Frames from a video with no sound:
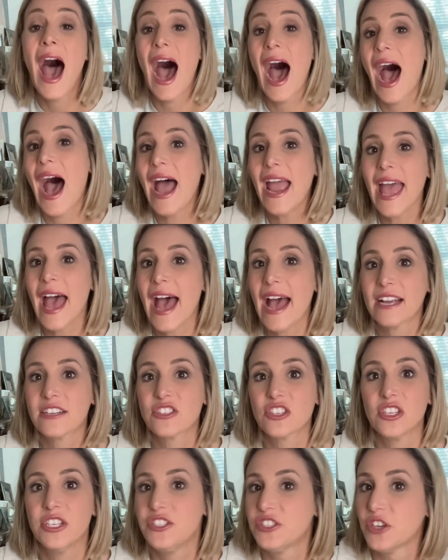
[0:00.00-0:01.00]
I
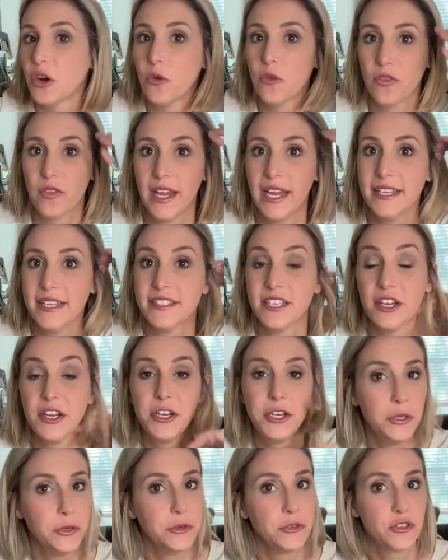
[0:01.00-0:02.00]
actually don't think it's a
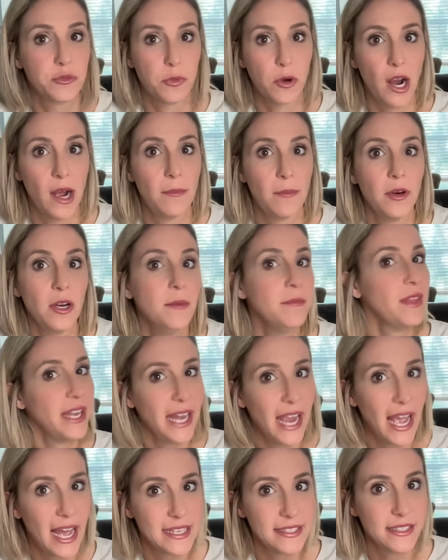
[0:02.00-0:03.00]
huge problem that he
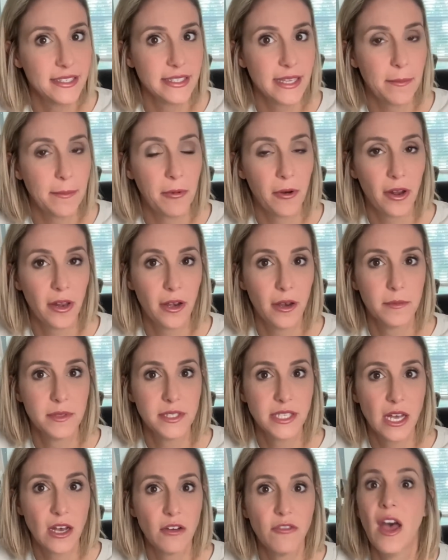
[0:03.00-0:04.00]
hasn't separated
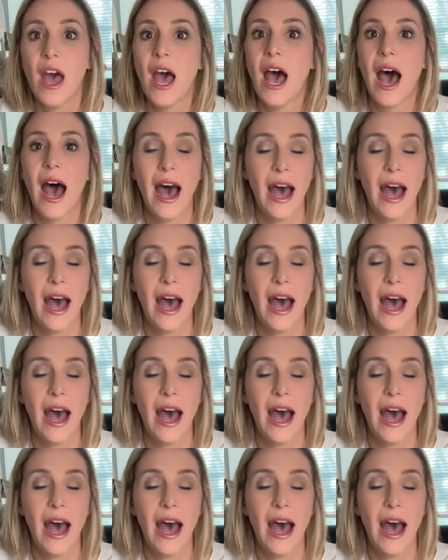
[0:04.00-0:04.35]
himself.